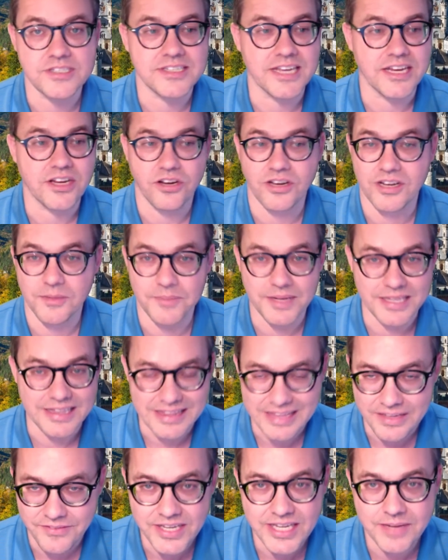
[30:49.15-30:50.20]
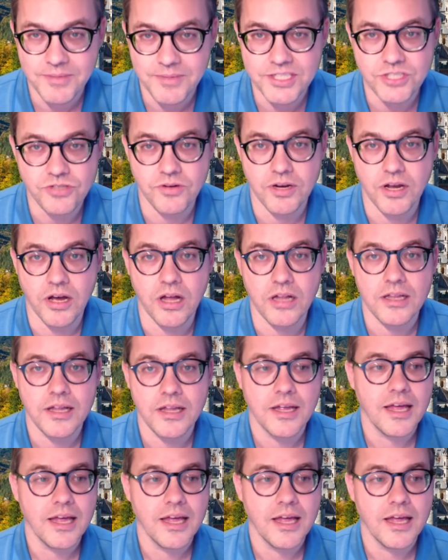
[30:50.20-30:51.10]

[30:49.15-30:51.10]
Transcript: say you're going to be living in Montreal,